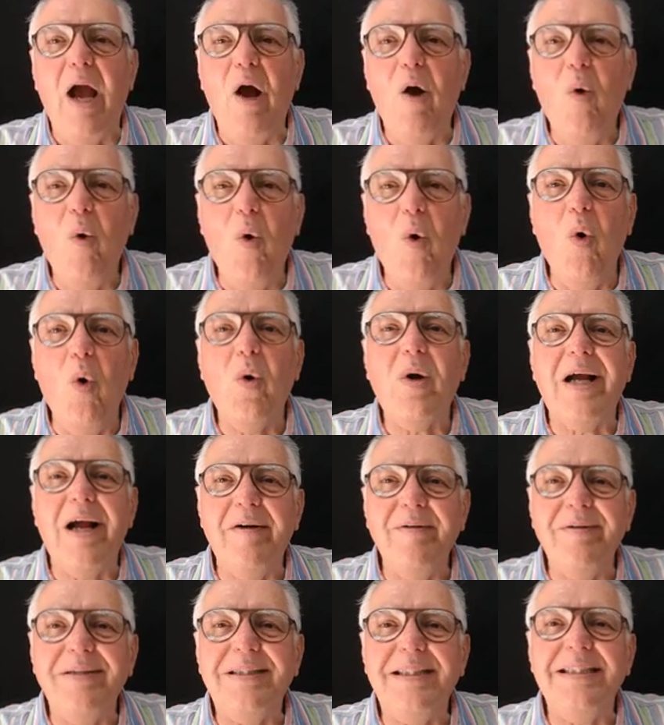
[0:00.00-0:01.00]
or
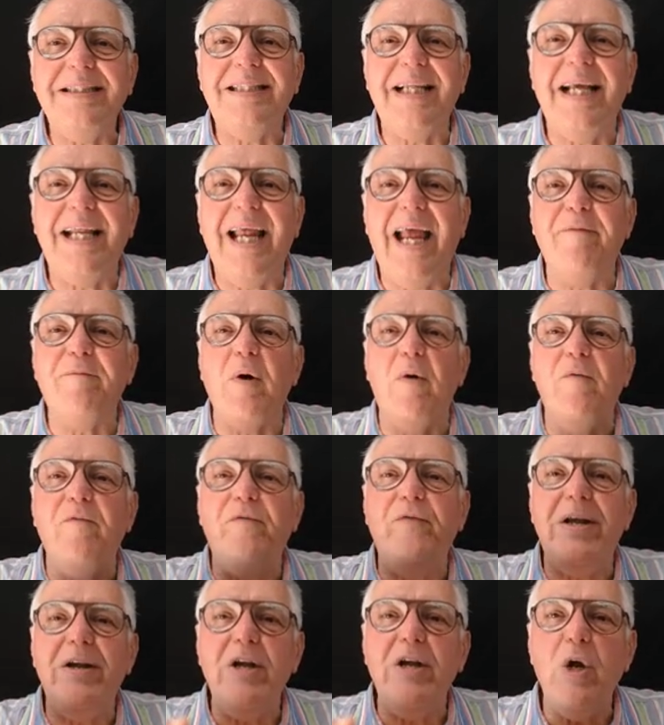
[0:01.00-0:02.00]
currencies that have
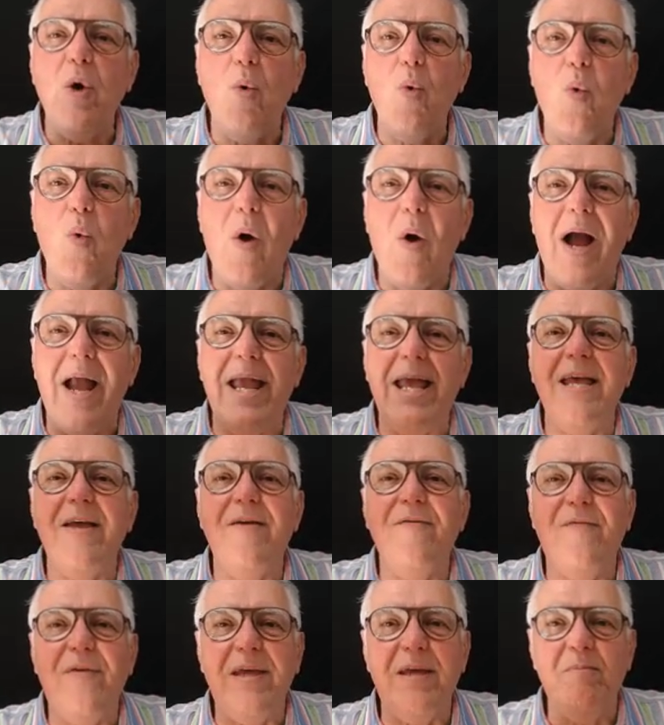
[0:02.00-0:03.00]
very
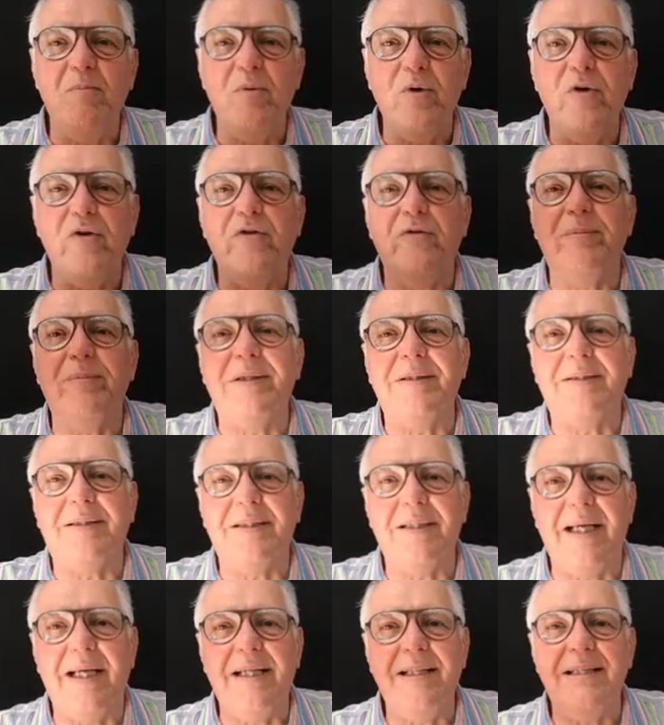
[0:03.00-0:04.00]
wavy movements
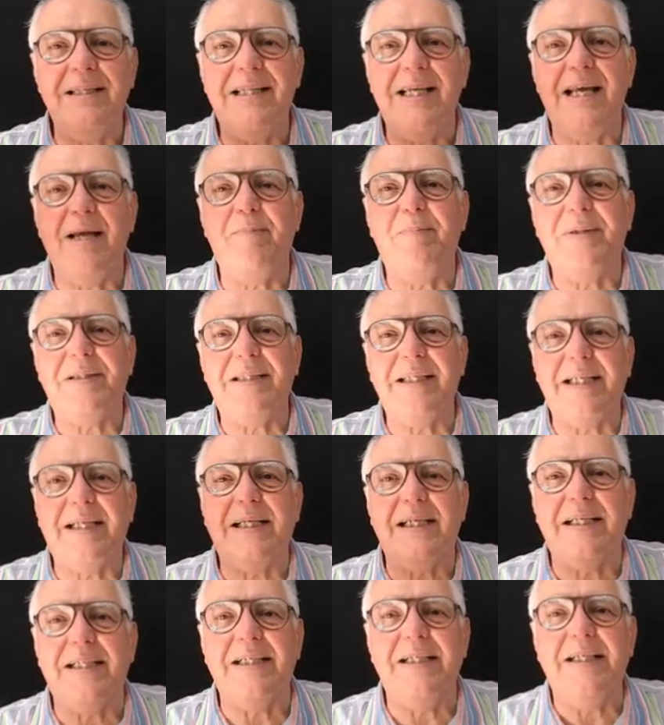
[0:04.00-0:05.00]
in their
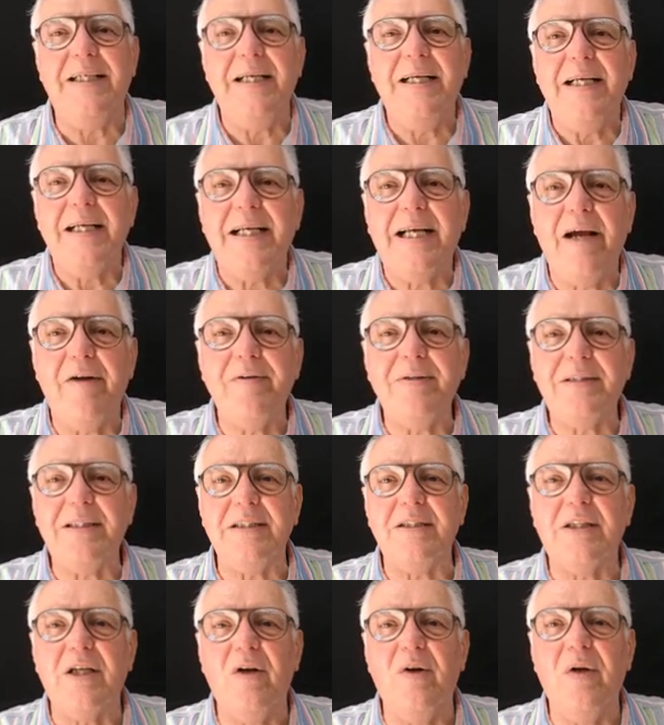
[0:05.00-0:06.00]
particular currency.
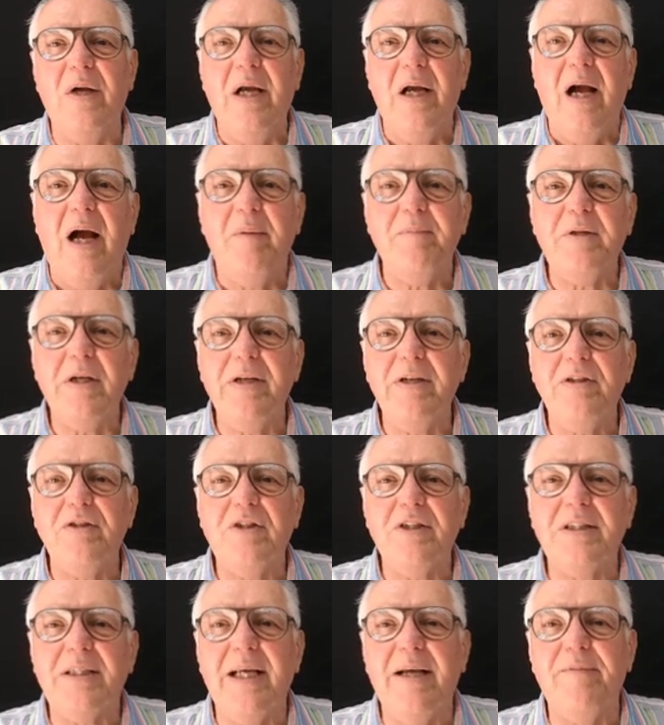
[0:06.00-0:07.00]
So I'm going to
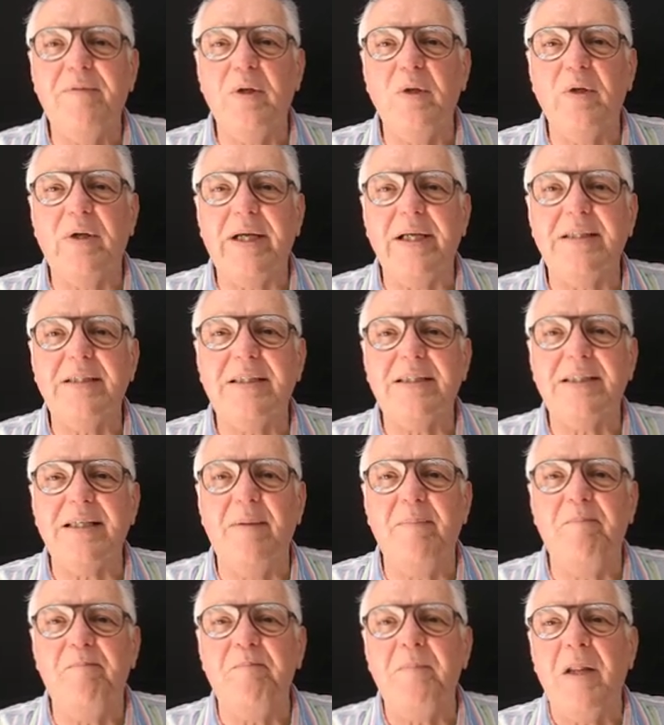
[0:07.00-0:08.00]
just have a look at
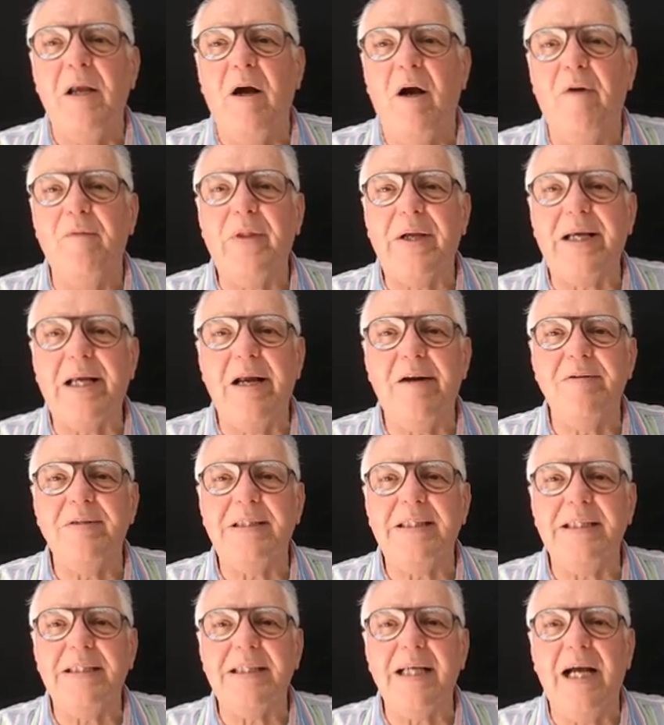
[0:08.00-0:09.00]
some of the
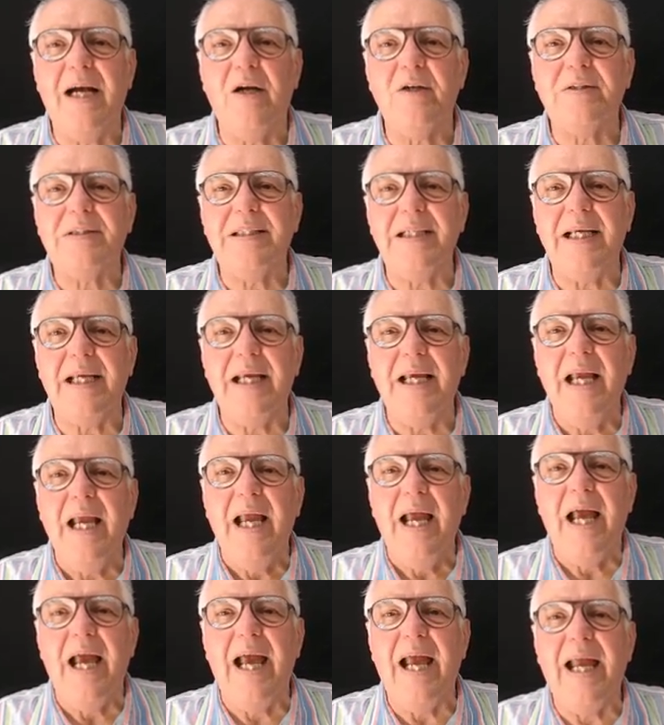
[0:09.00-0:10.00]
currencies out there
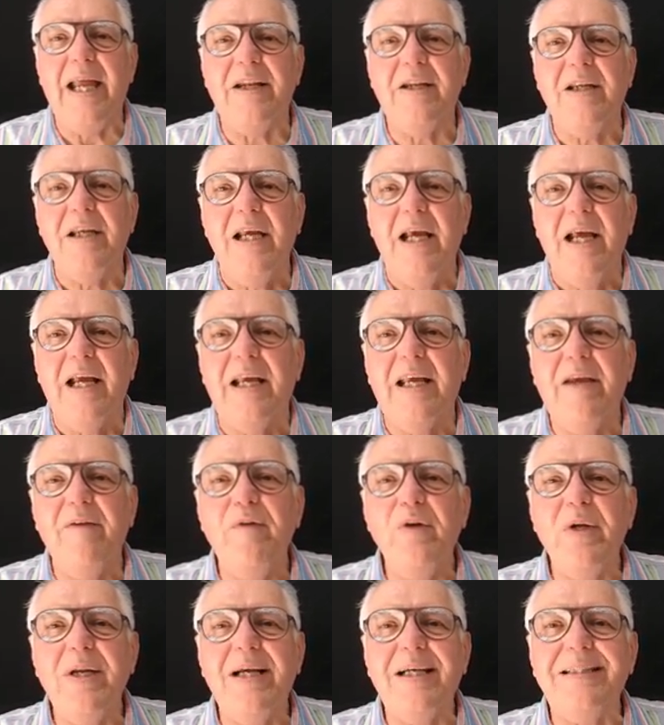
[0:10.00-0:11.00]
and give
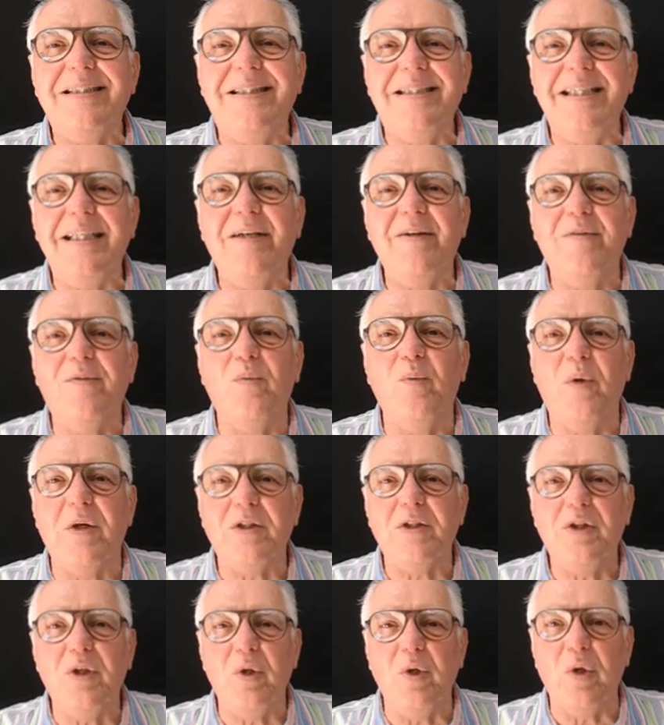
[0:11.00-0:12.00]
you an idea of
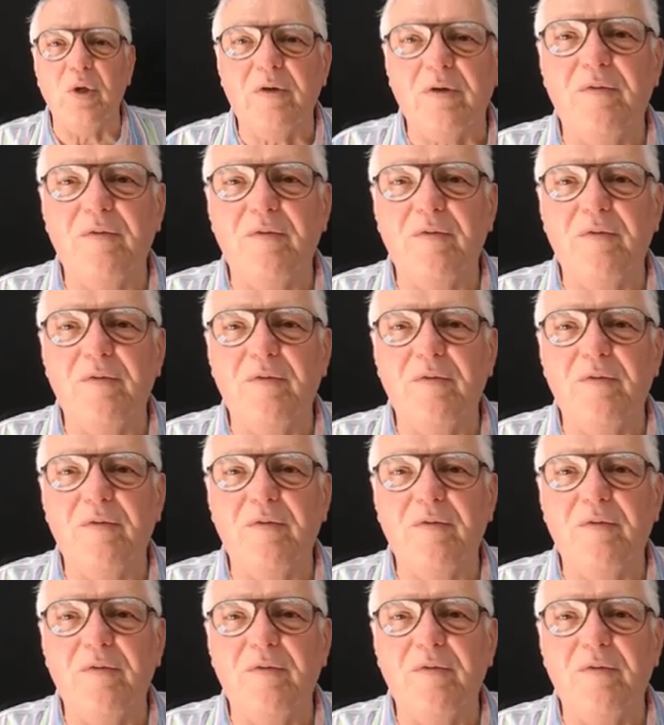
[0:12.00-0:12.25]
what to look